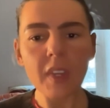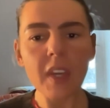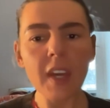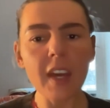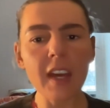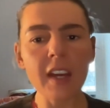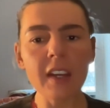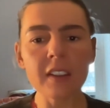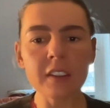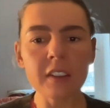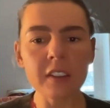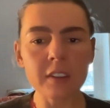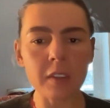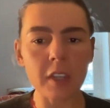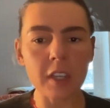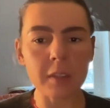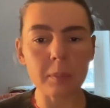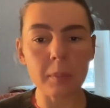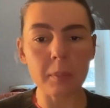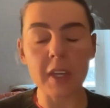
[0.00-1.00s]
and
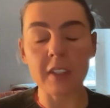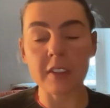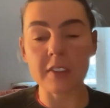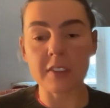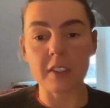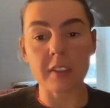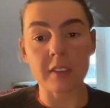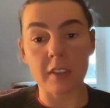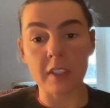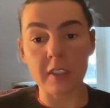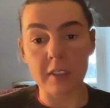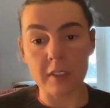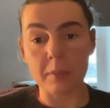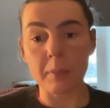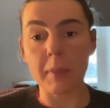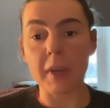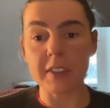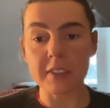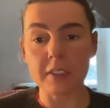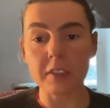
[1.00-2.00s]
it makes
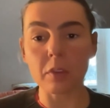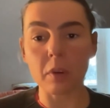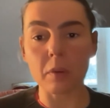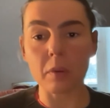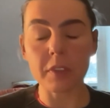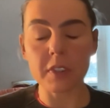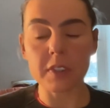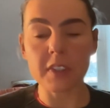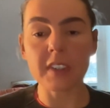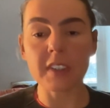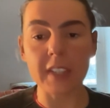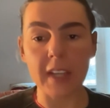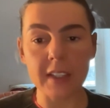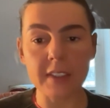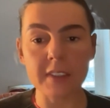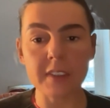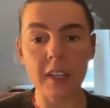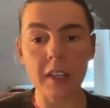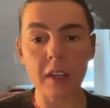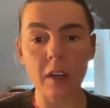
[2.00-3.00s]
it obviously
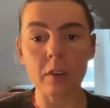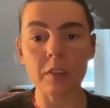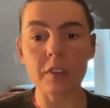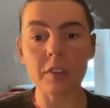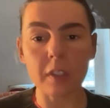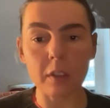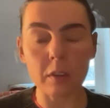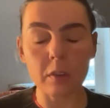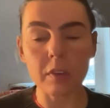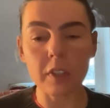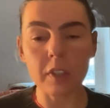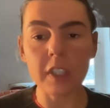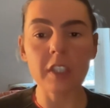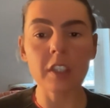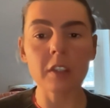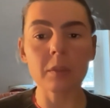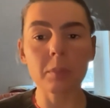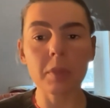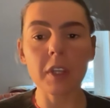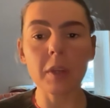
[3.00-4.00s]
taxing on the
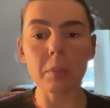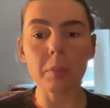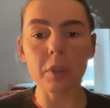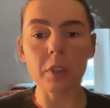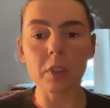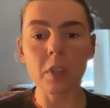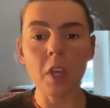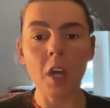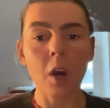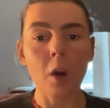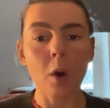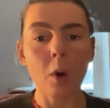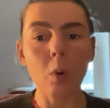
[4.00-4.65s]
Ukrainian people